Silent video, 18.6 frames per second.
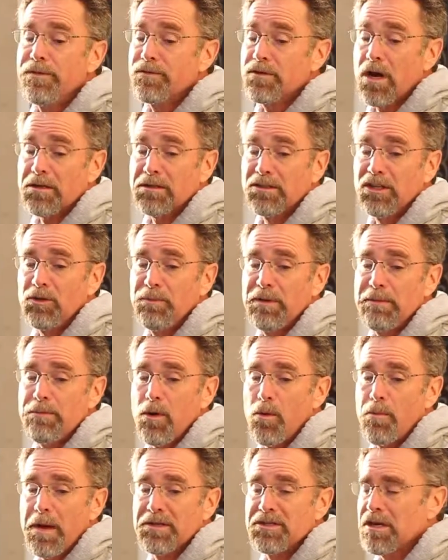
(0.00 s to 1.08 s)
Talk a little bit
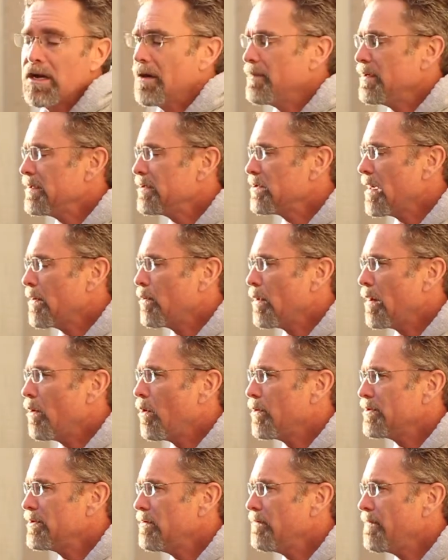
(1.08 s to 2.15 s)
about what my job is. I work
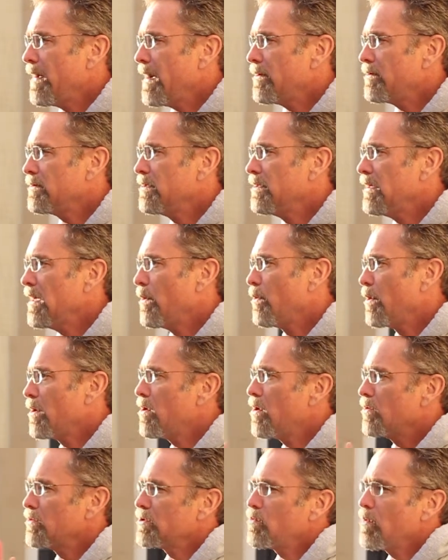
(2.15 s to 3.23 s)
OSU faculty. I work
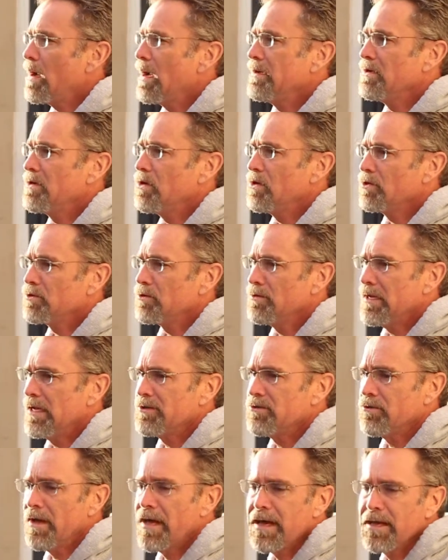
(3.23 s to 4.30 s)
coastwide and coastal
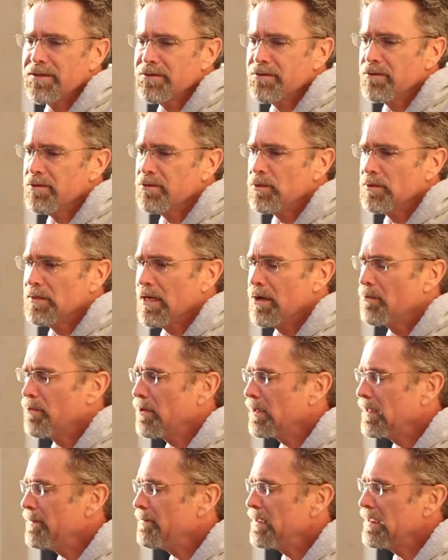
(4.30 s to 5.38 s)
natural hazards. What that
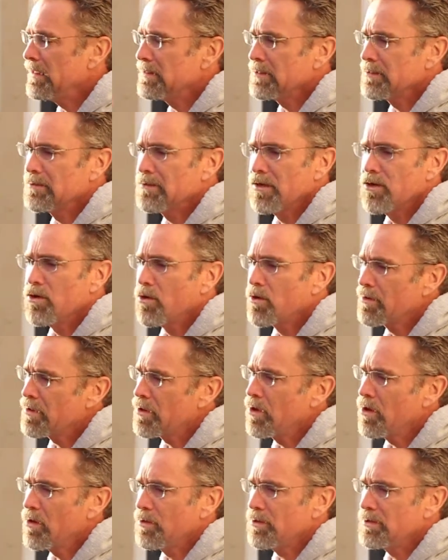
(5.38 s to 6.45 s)
really means is the North
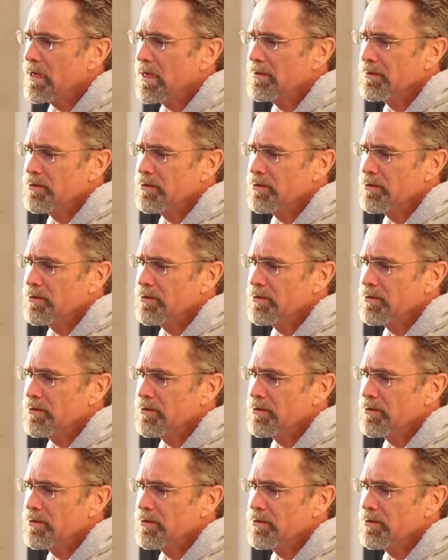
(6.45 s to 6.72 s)
Coast on